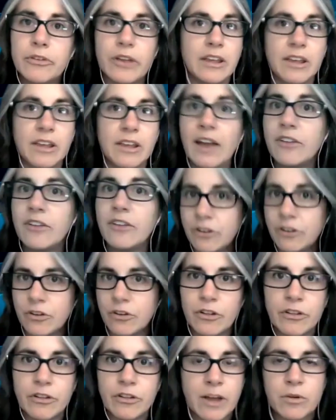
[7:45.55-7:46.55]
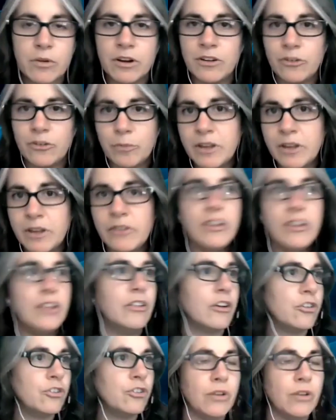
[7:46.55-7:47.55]
like, yes, the library is busy,
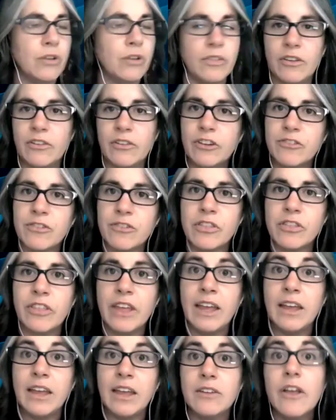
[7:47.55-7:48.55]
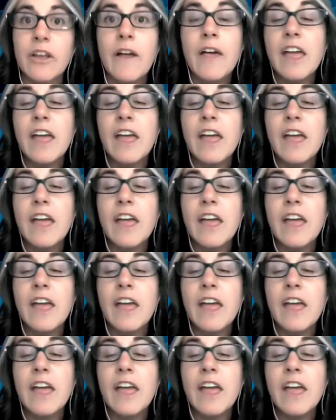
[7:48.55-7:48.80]
they're doing these different things.